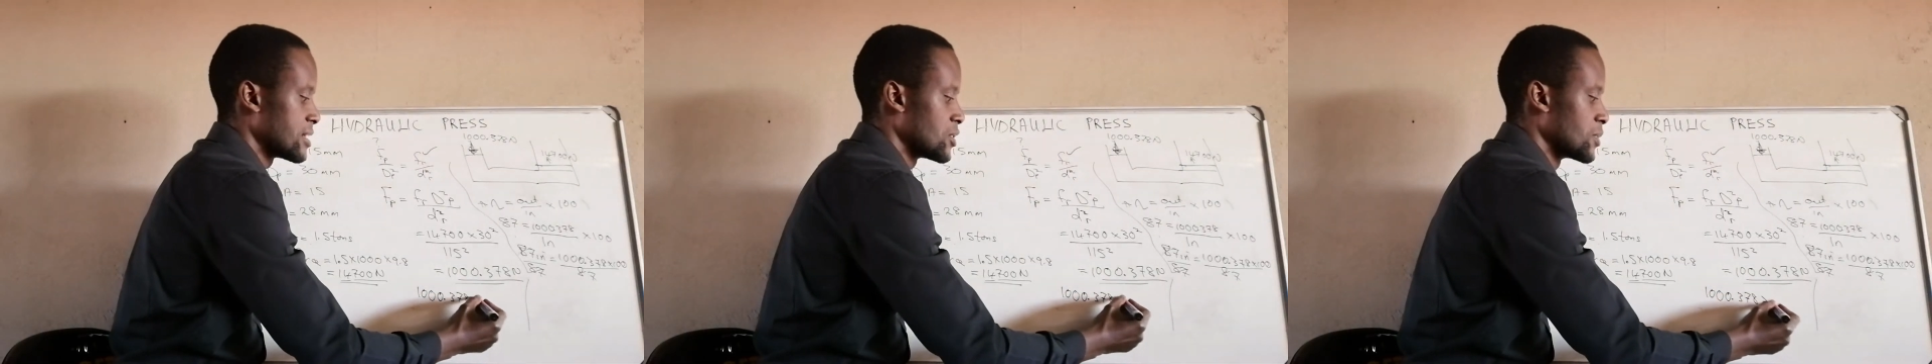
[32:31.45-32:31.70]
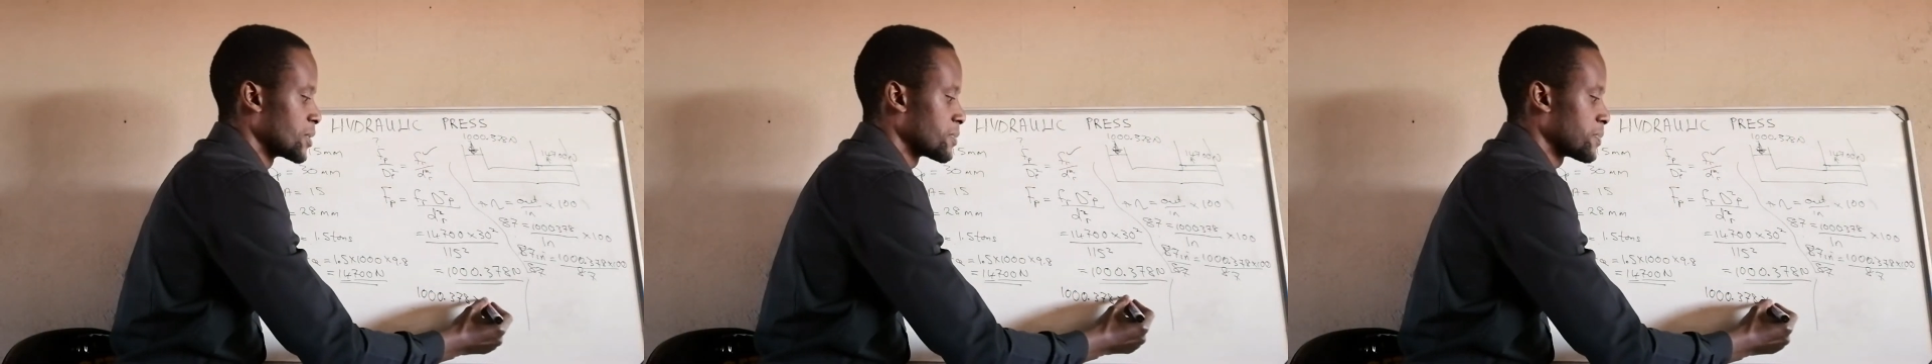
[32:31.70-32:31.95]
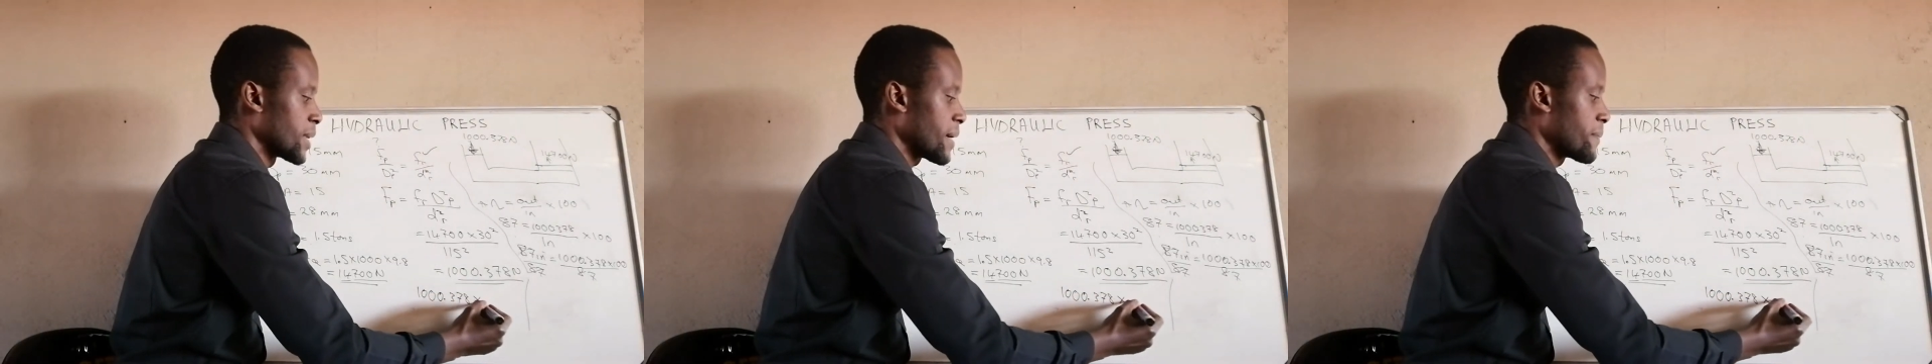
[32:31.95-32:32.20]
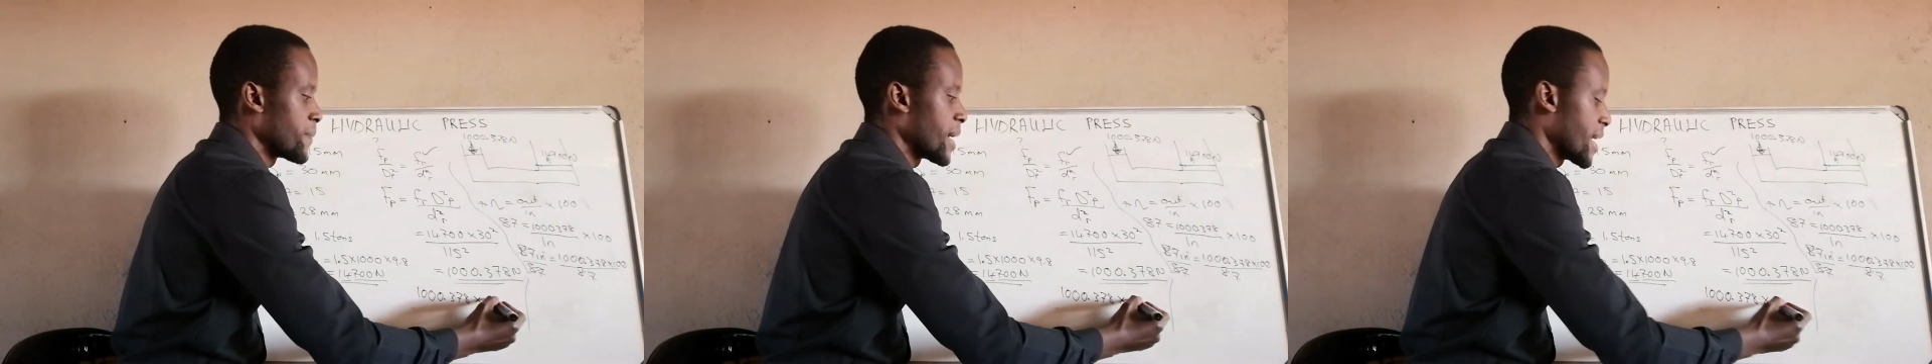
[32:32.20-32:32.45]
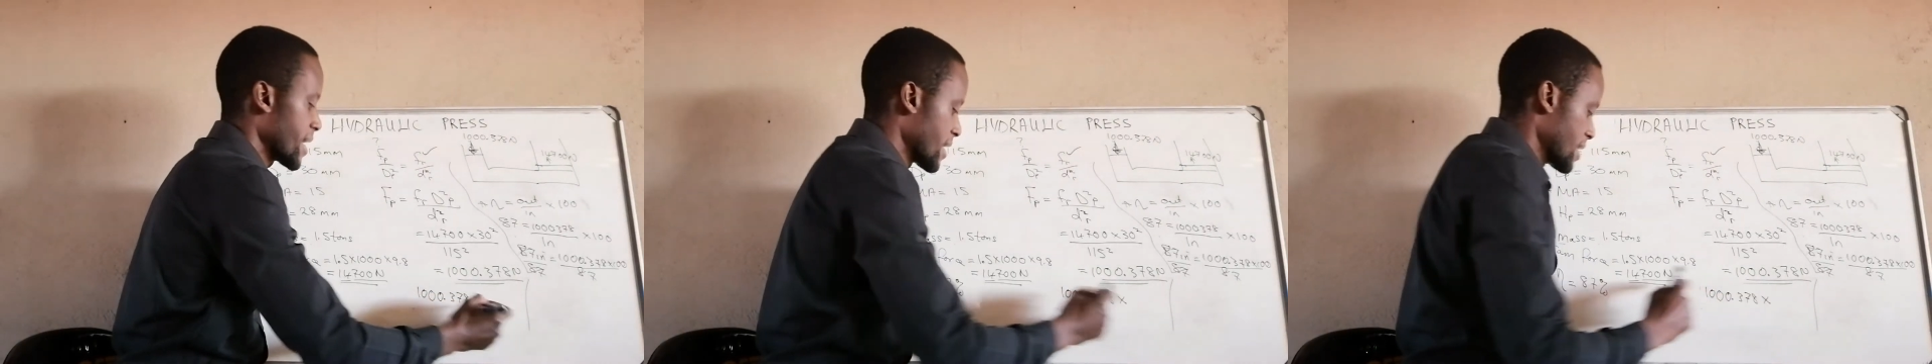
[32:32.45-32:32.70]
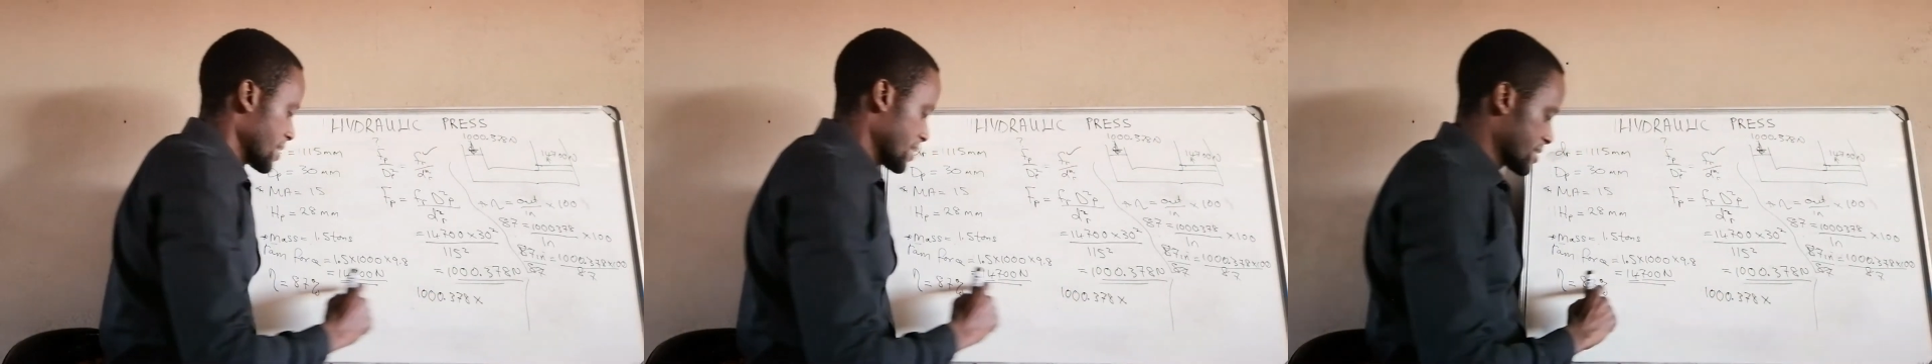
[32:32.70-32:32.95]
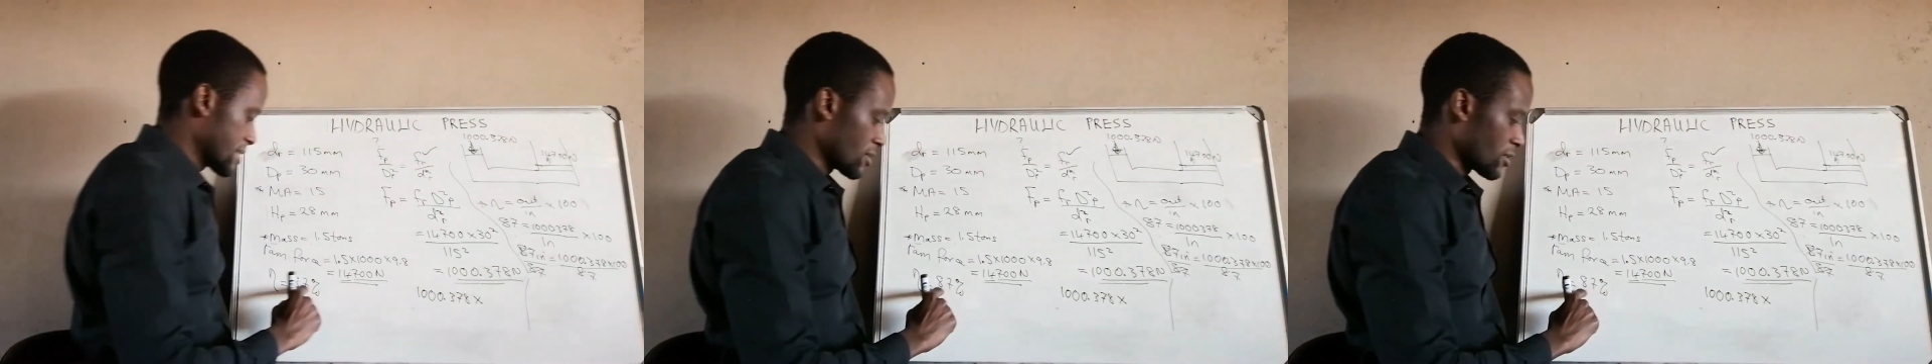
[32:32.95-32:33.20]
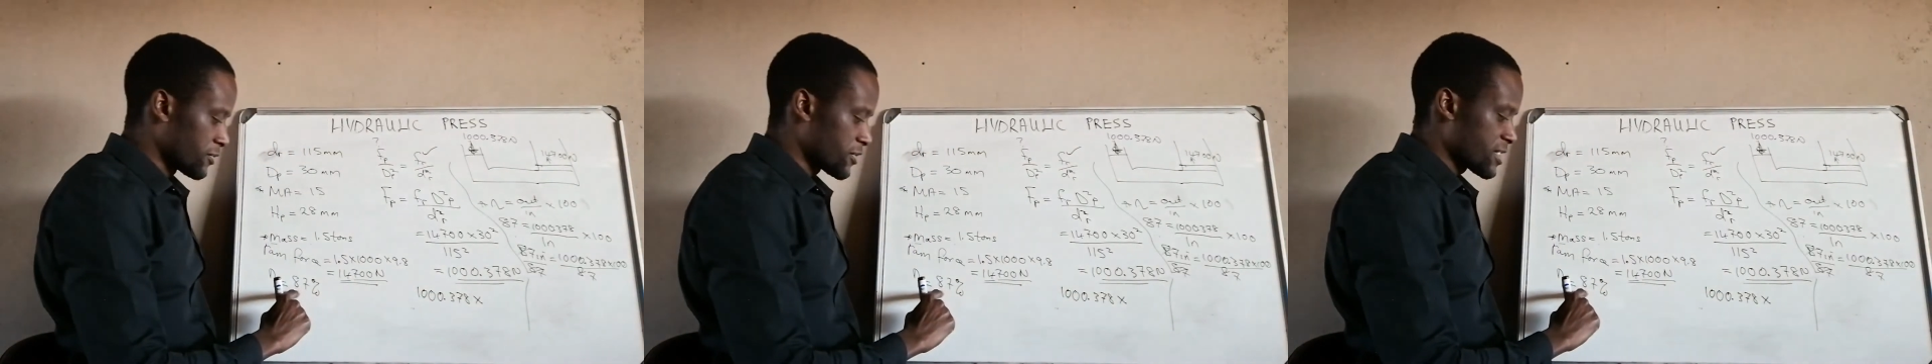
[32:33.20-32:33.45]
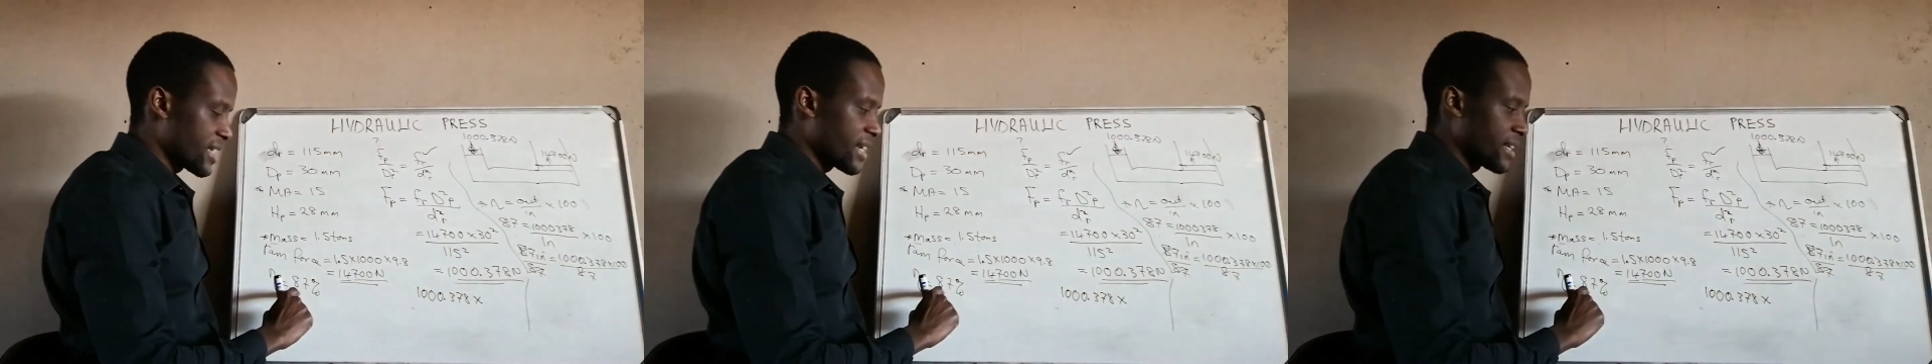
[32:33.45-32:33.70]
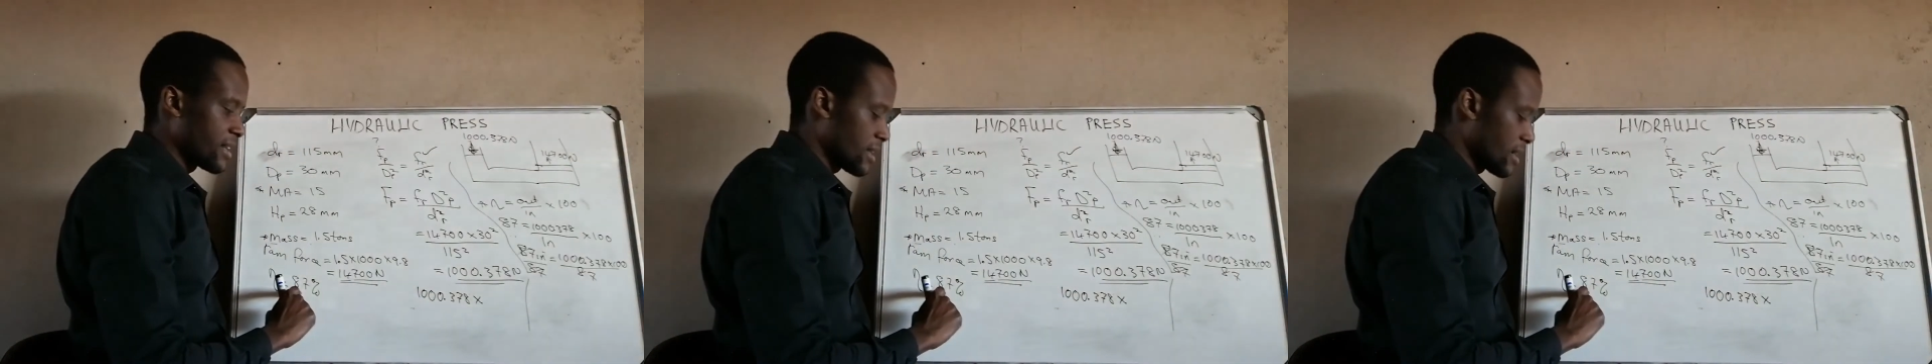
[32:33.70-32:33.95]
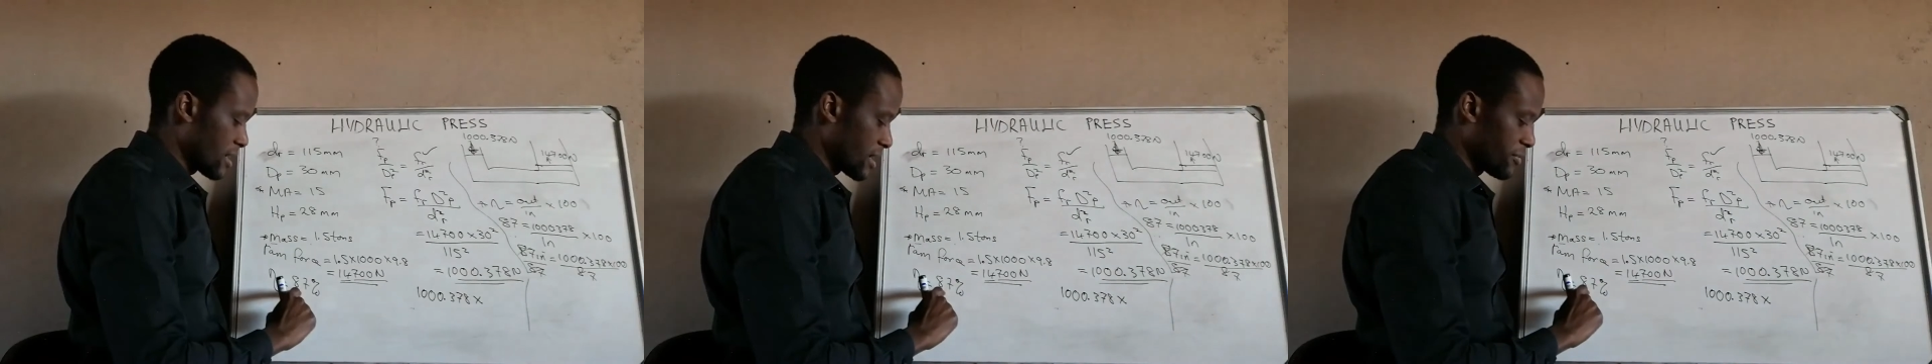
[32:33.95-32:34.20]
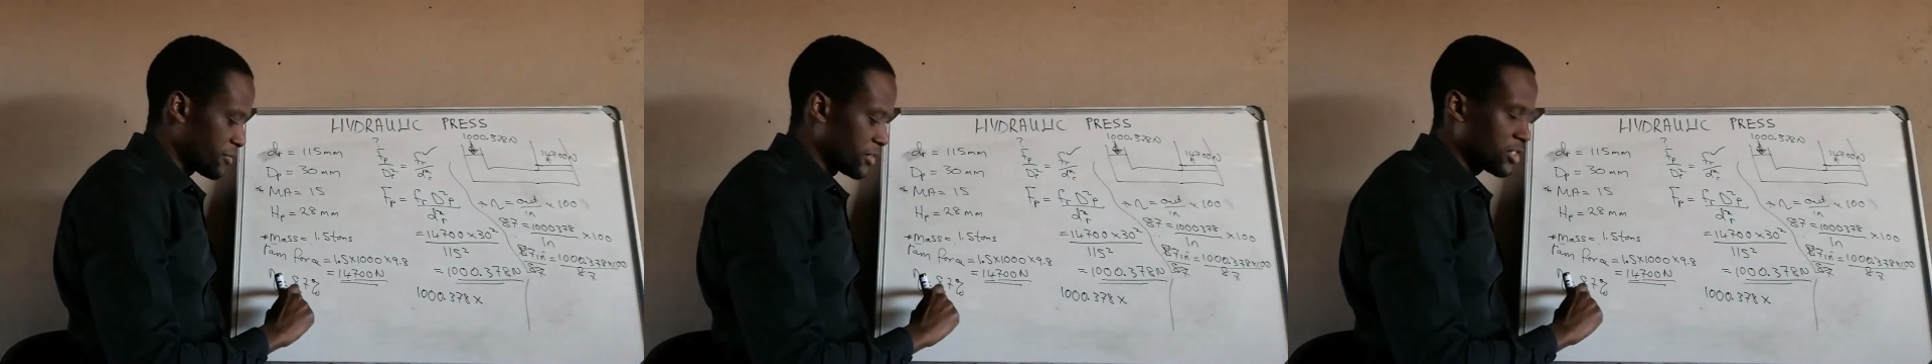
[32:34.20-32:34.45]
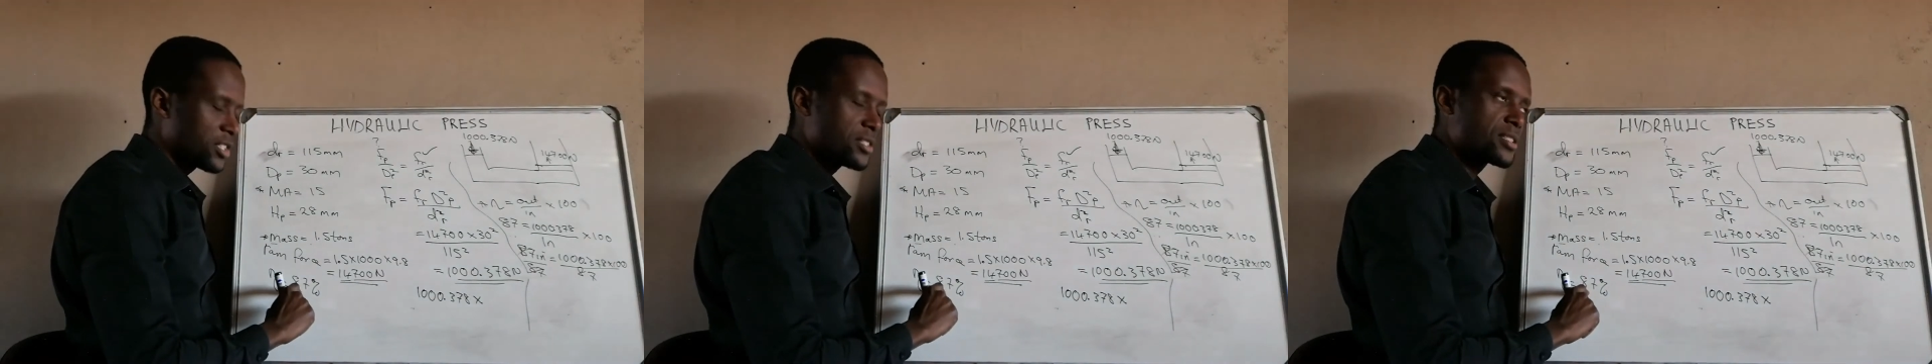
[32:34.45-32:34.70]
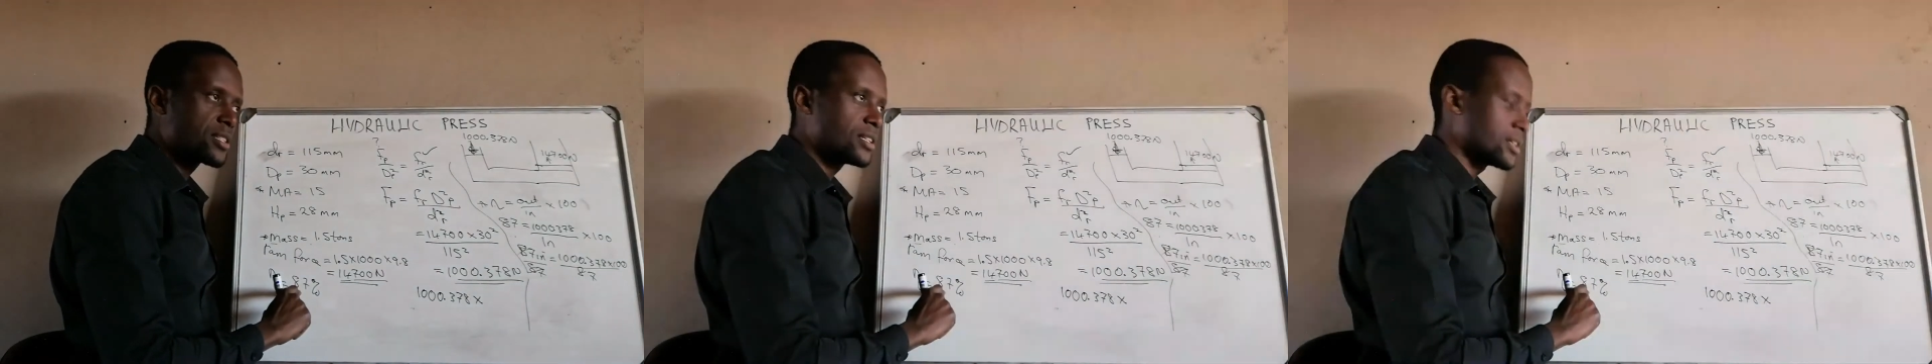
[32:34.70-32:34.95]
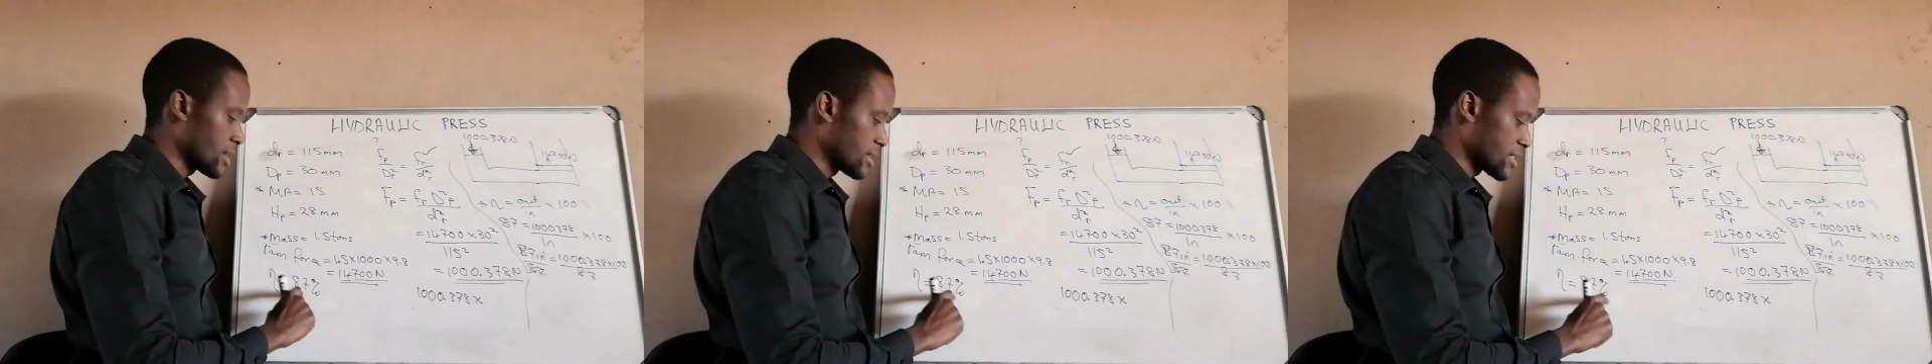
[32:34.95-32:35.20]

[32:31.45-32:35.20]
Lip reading: You multiply by, instead of saying efficiency,